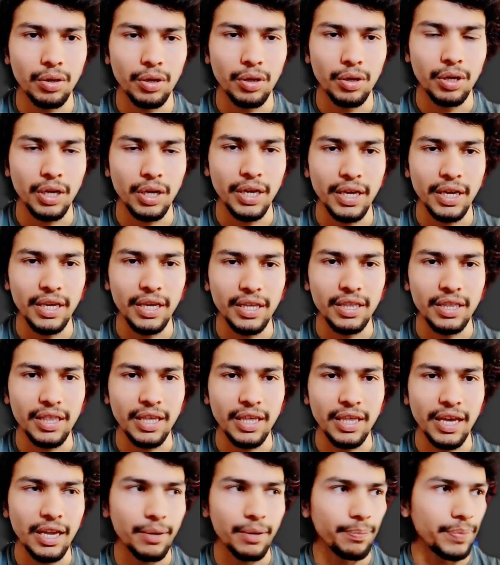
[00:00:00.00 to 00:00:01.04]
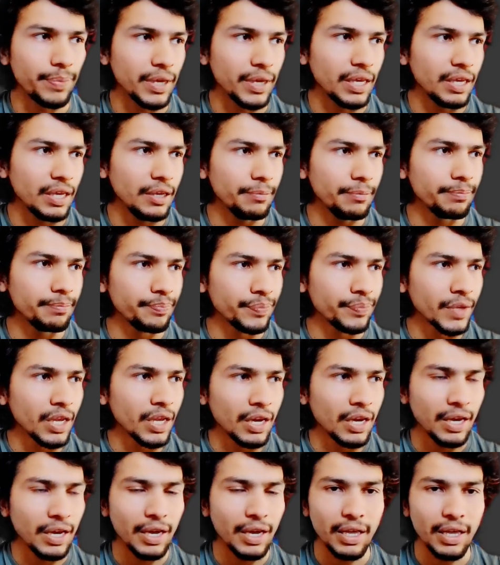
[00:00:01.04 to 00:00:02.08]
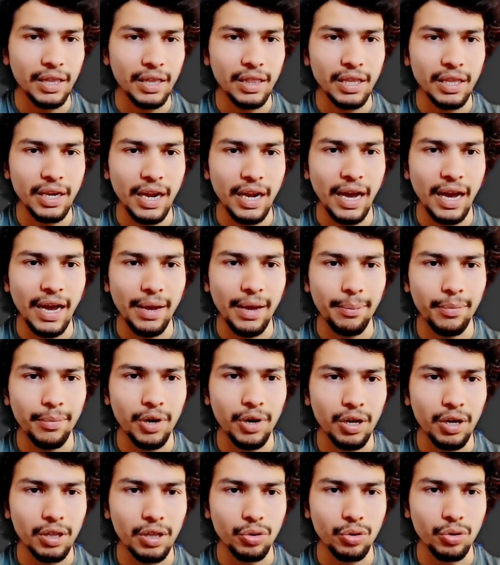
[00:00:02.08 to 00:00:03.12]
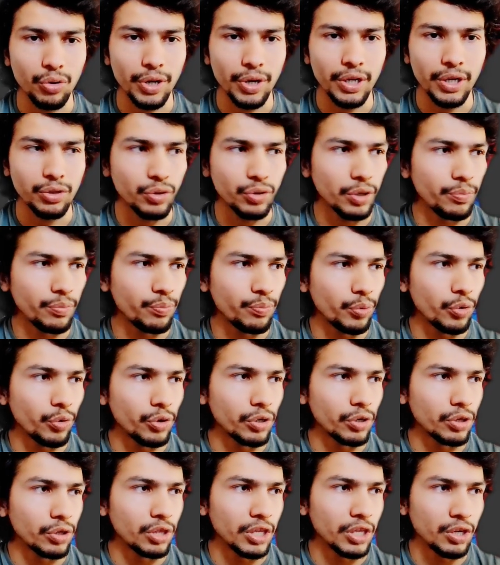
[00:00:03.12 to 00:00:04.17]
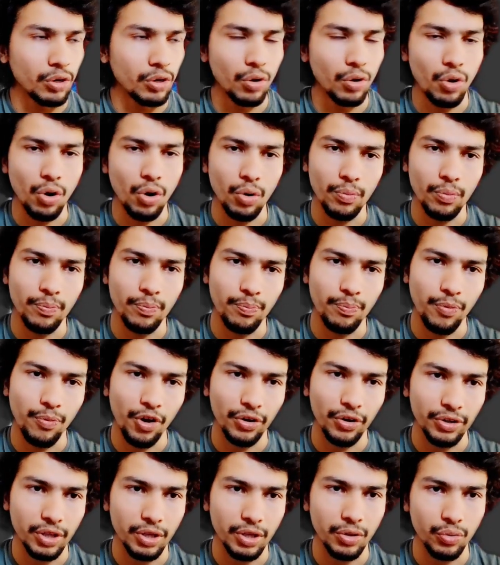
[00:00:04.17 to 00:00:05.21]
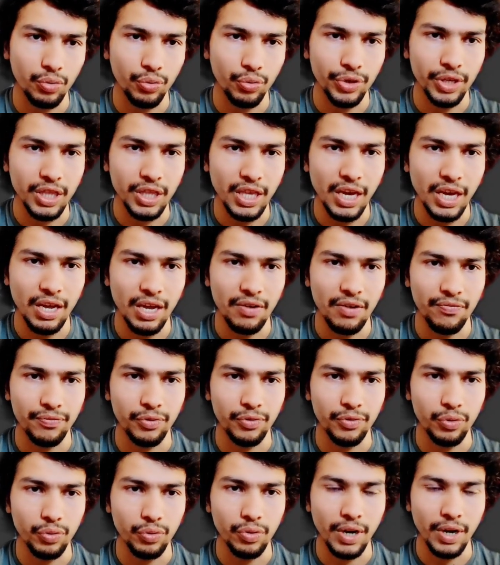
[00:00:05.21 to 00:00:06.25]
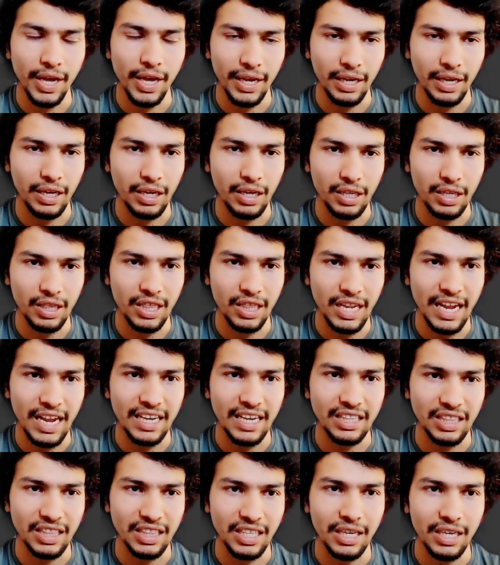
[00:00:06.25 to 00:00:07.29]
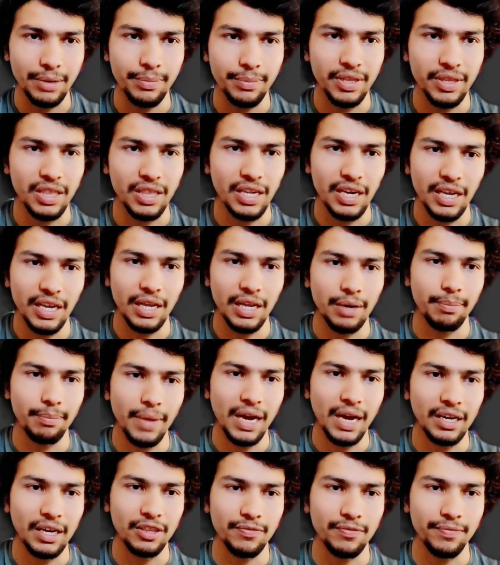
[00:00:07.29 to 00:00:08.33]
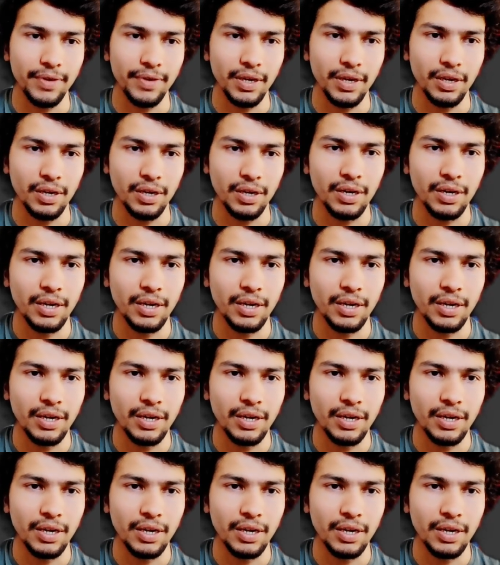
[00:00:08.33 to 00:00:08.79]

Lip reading: is np, and then I am also going to import the globe function, which help to like select the imagery and max pair.